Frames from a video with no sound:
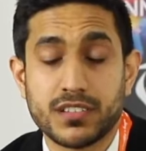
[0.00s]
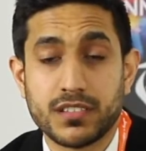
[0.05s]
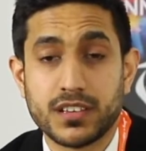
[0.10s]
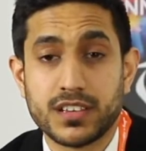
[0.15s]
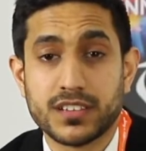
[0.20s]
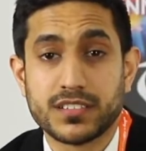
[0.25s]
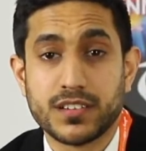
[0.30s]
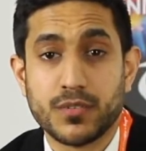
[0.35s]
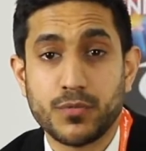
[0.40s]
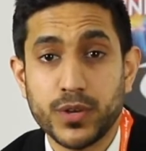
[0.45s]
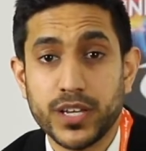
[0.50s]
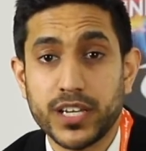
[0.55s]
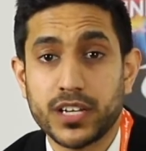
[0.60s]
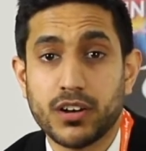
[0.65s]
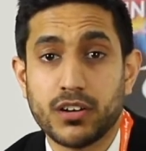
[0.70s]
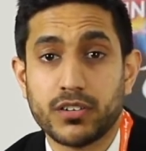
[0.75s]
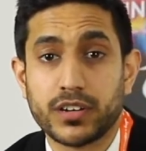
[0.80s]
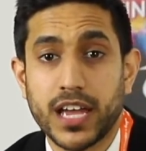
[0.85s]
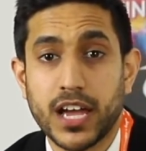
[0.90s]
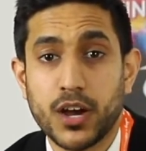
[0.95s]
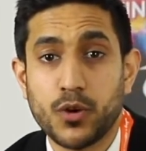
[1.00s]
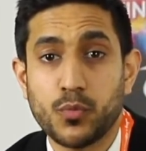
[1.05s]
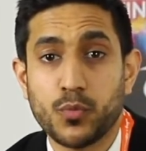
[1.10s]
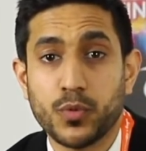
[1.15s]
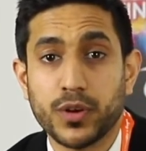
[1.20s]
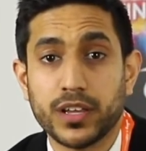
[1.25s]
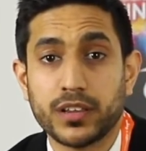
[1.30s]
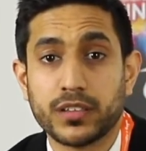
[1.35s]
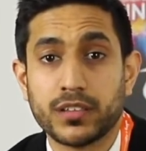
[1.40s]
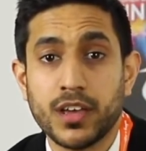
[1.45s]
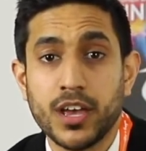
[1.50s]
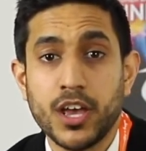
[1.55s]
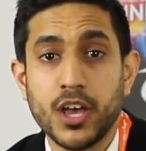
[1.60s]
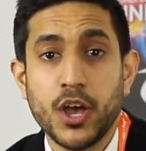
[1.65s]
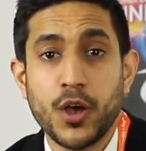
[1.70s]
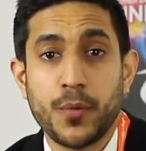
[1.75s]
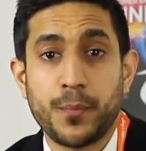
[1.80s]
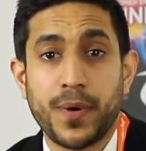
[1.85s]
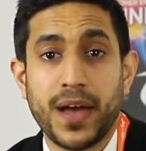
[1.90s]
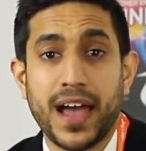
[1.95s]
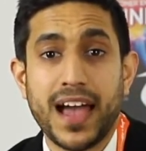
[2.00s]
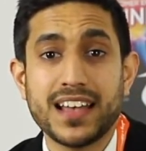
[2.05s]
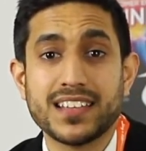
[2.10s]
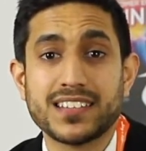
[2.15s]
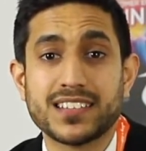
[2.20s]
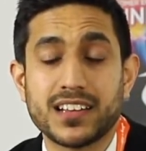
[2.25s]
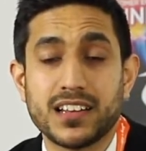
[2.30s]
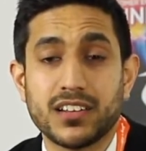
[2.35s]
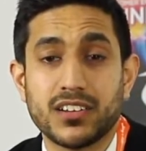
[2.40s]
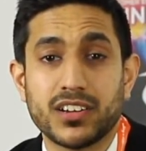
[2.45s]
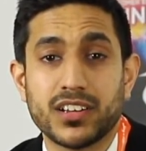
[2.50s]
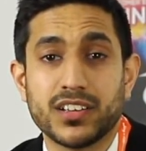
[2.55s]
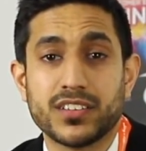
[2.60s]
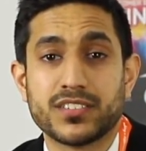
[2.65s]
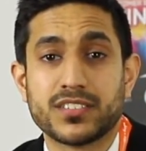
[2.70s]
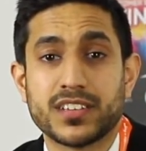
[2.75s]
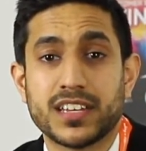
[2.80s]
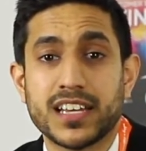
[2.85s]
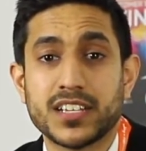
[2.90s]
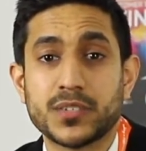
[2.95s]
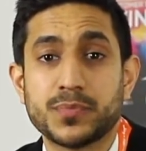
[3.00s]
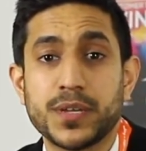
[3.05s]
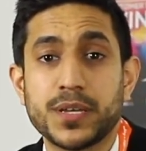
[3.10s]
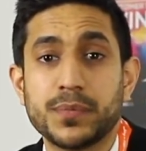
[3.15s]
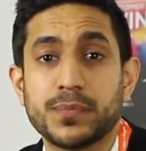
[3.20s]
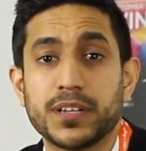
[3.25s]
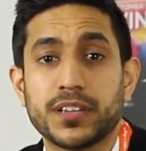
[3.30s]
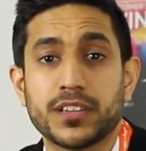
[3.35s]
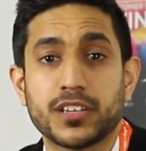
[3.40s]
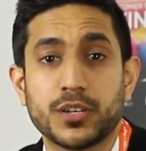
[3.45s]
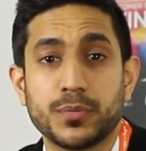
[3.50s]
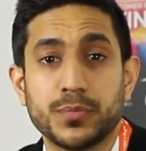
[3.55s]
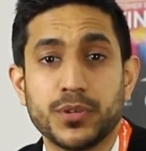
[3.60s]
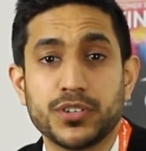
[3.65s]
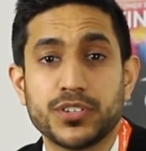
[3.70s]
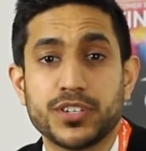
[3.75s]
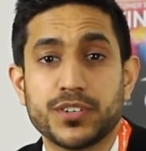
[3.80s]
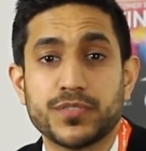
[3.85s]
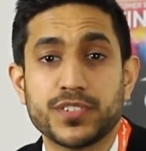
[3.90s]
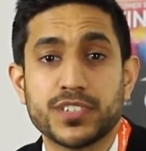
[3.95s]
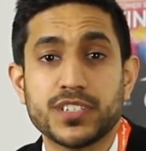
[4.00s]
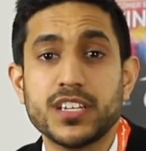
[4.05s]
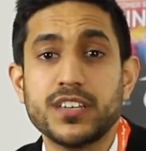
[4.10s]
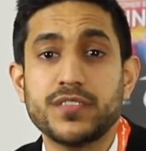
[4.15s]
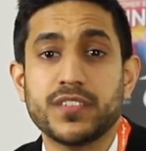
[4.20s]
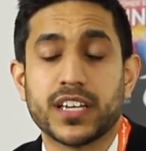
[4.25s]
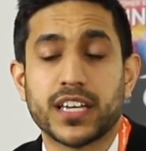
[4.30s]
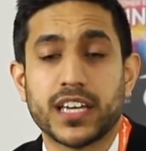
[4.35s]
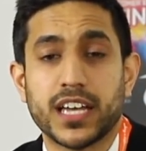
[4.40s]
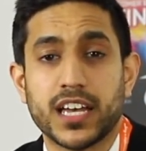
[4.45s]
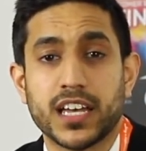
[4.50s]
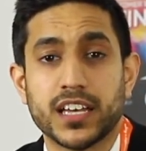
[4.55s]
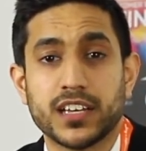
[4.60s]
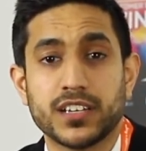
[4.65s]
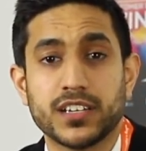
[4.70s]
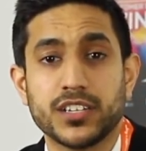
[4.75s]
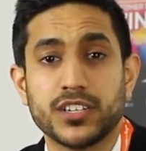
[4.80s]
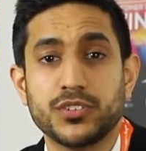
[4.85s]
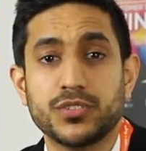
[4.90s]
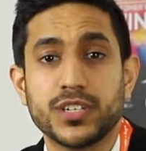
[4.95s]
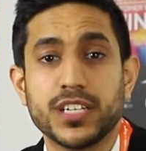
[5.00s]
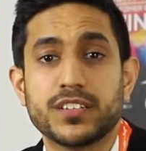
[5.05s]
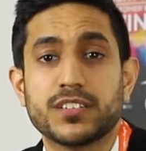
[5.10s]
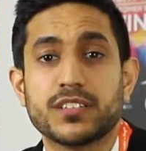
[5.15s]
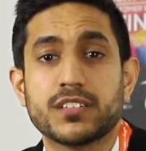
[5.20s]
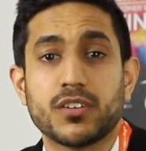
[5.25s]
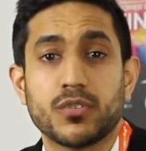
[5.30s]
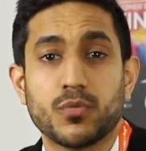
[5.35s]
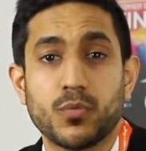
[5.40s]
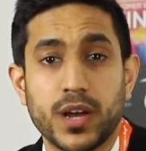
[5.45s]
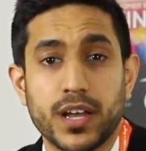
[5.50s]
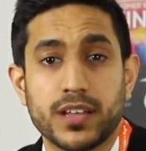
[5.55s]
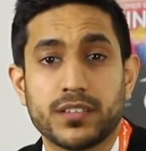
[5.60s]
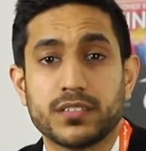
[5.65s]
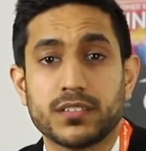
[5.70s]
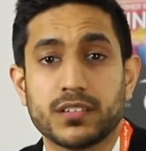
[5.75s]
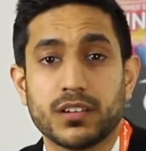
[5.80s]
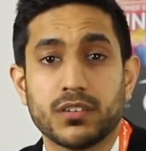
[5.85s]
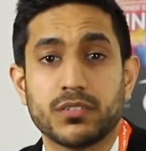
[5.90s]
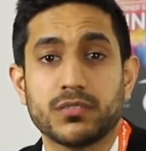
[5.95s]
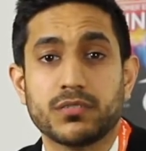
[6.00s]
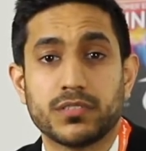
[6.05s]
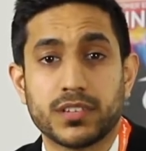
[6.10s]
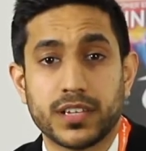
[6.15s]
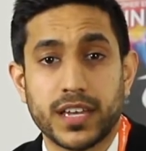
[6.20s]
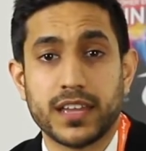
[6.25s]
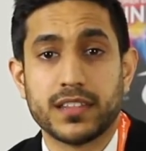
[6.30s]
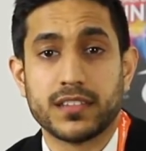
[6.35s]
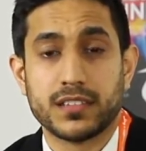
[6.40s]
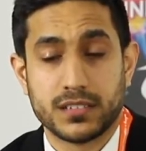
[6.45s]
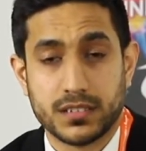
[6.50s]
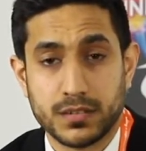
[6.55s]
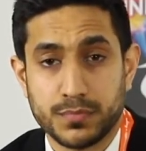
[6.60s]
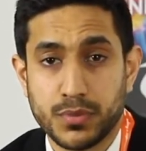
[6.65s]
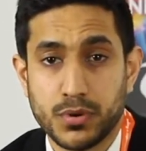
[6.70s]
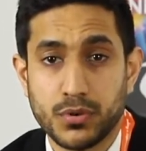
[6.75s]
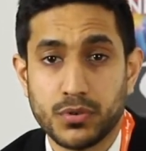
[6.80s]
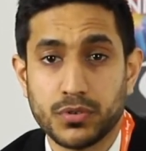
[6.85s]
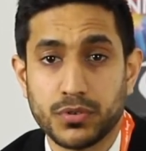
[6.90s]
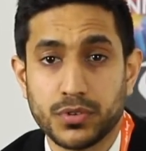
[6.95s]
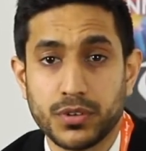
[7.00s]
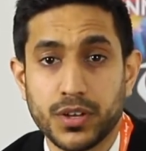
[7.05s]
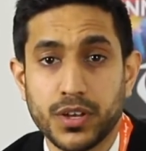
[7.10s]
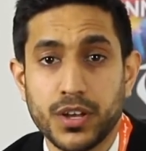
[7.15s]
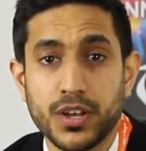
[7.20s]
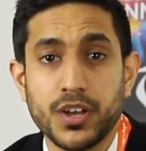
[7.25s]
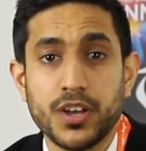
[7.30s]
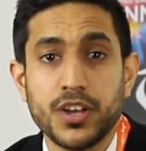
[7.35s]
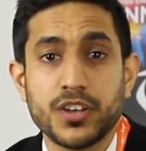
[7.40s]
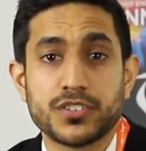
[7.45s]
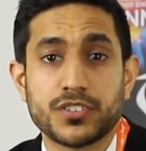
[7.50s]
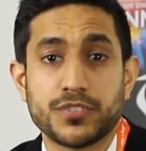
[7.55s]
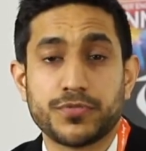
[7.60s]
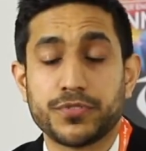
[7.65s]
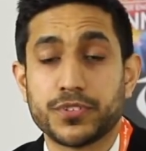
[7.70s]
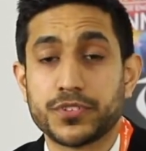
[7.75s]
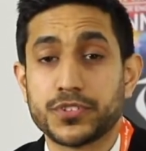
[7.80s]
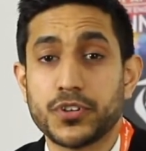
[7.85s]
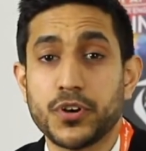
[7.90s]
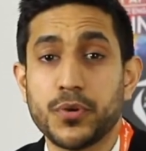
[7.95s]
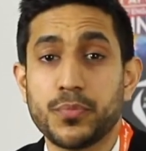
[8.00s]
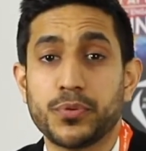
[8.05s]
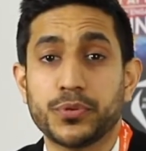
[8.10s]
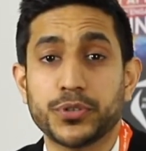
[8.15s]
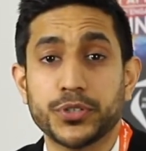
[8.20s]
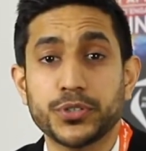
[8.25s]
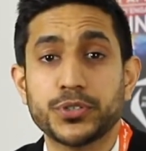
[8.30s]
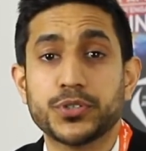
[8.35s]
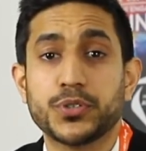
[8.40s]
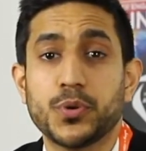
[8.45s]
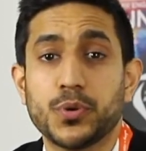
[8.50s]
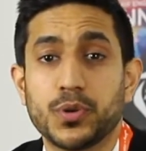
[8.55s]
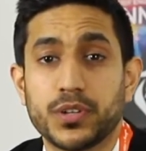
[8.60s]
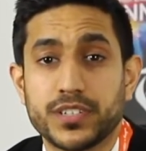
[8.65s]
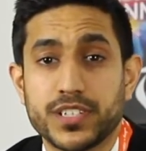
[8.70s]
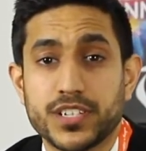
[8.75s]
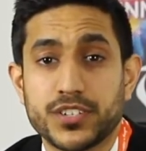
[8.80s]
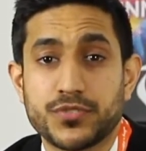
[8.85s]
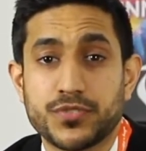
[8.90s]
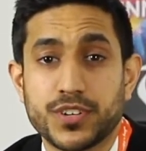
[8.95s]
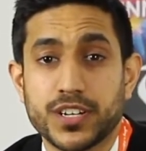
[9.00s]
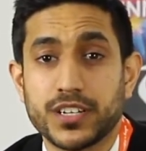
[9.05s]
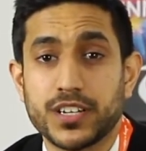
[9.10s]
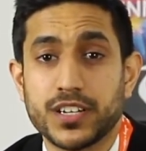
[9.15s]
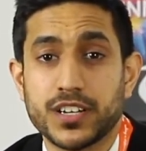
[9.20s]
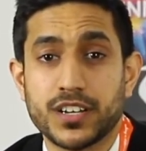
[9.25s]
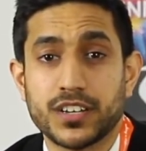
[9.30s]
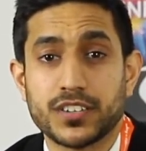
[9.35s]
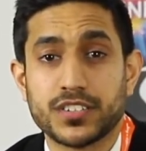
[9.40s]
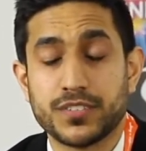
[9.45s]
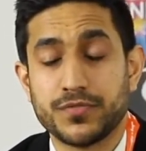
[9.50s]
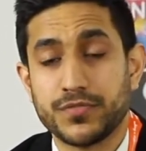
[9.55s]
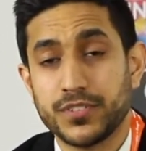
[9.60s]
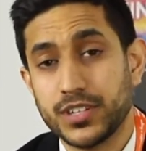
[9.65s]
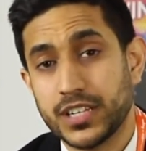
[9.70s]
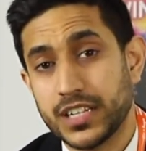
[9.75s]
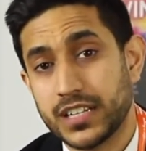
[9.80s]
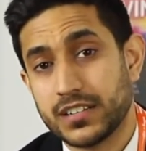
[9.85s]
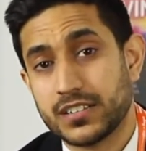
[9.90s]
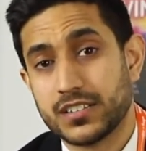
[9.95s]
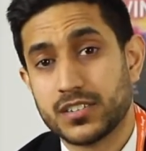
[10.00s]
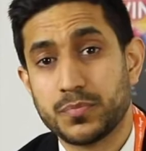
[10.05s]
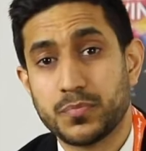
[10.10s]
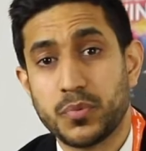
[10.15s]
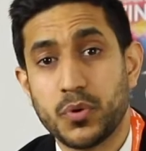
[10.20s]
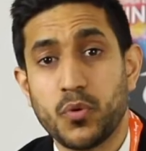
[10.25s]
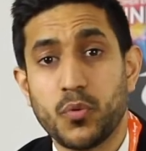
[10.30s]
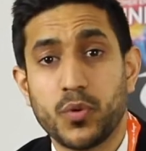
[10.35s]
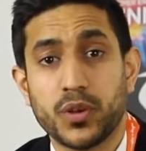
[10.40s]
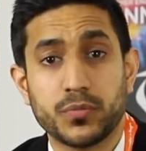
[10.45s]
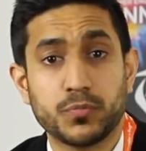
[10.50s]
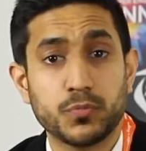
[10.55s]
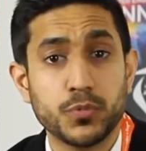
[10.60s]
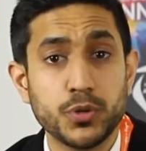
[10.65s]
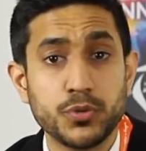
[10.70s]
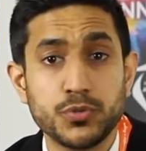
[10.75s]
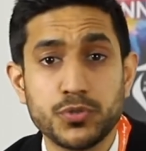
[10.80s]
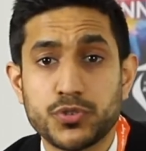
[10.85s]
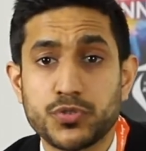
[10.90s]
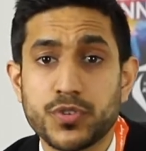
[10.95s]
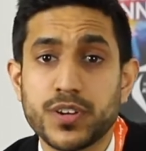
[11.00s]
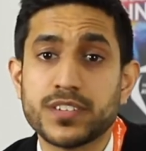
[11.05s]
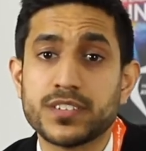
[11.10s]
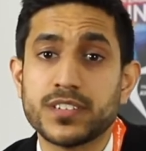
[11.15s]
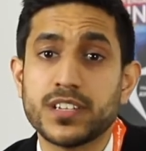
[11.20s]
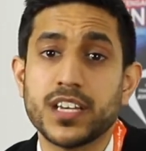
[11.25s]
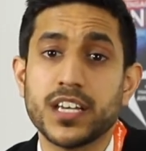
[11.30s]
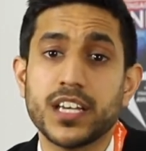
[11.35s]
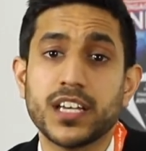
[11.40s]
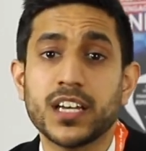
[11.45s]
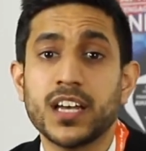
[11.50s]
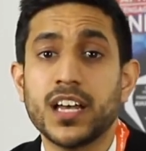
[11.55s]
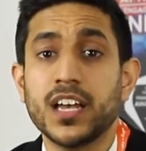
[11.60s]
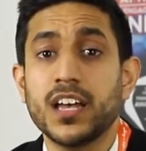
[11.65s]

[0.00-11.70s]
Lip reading: things that we can't help with. But as clients and as people in the community receiving care, you need to know where to go to get this support. So for example, you'd call a district nurse if you needed support with wound dressing,